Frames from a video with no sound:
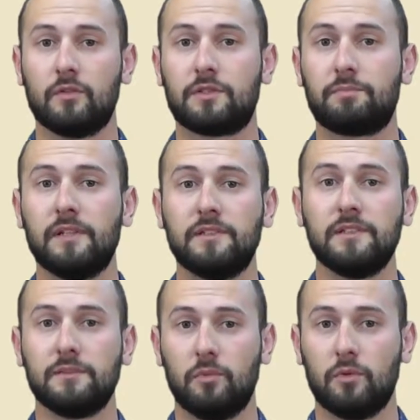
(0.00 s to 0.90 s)
To express
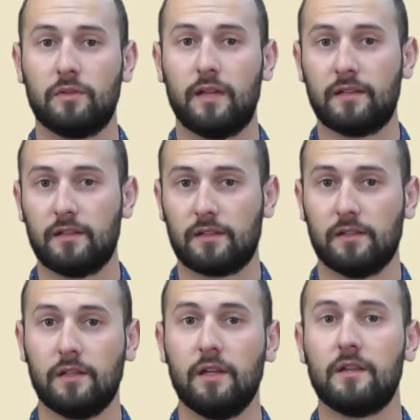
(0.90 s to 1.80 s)
this more
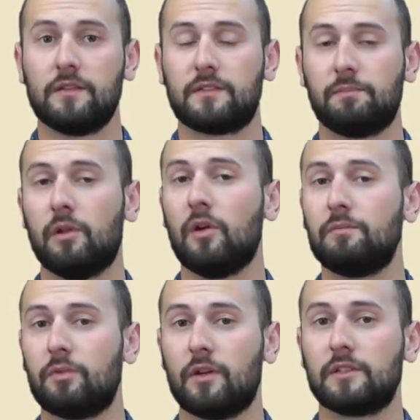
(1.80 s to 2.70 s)
technically, the
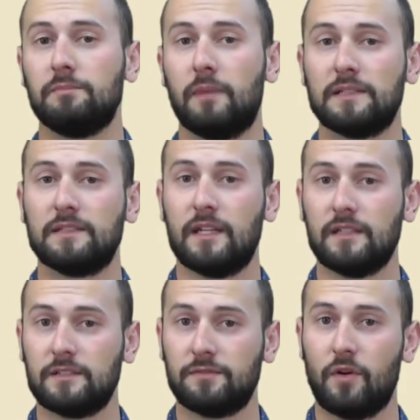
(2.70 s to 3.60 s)
supplied products must
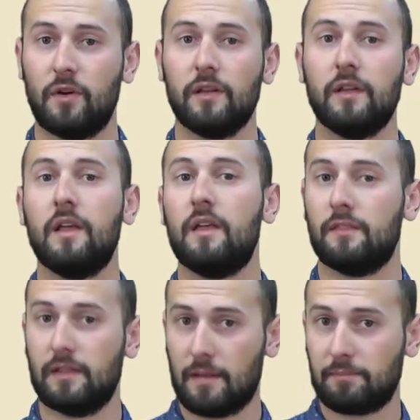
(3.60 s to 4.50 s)
satisfy
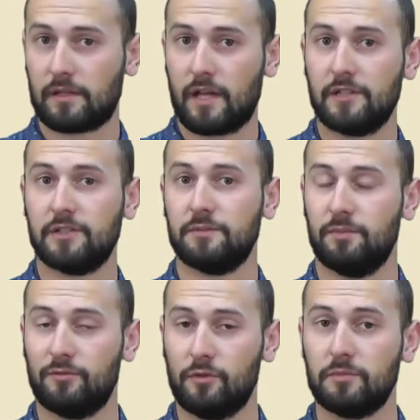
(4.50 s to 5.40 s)
the application's
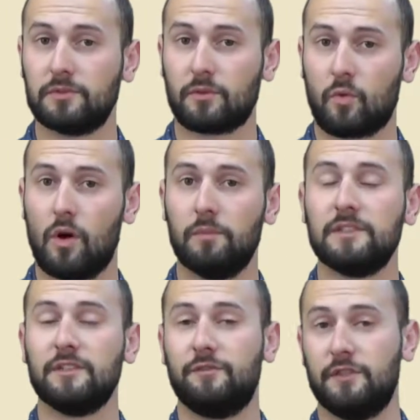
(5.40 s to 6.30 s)
performance
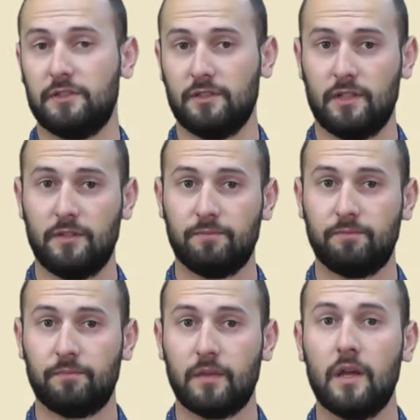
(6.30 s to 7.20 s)
requirements efficiently.
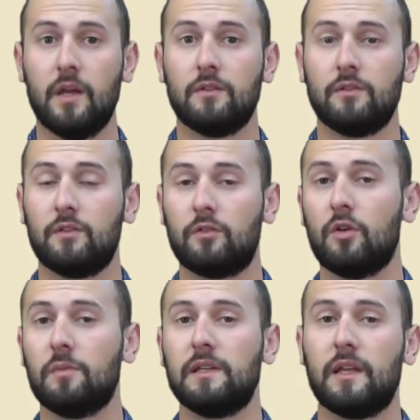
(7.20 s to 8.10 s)
To
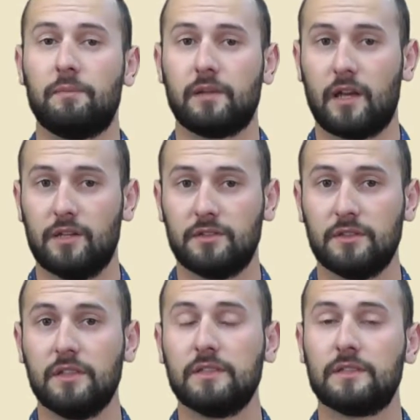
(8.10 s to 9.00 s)
determine the
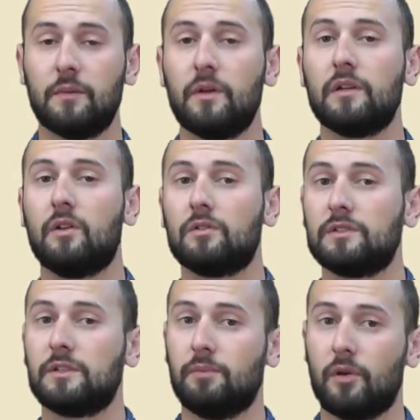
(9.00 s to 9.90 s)
application, someone
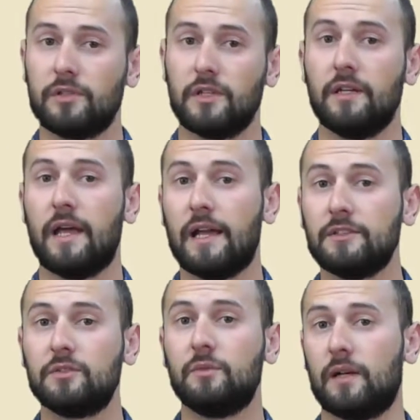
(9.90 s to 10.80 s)
along the supply chain
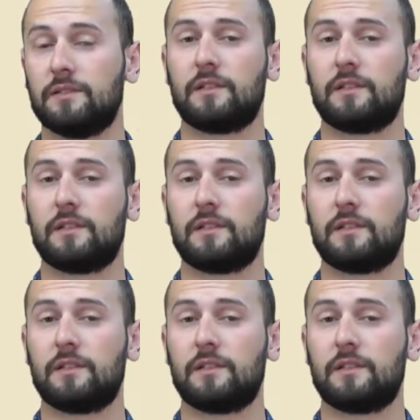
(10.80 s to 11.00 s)
has to